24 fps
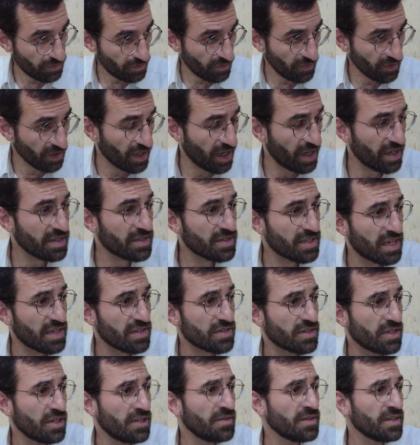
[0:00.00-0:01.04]
Okay, it says
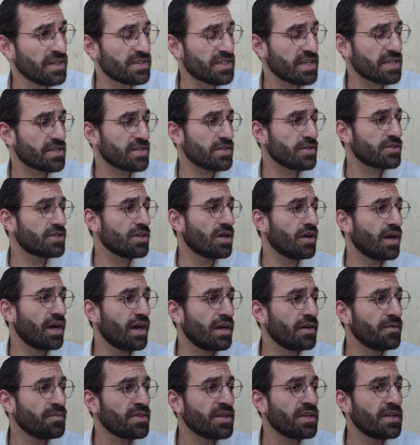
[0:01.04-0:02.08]
in the Zohar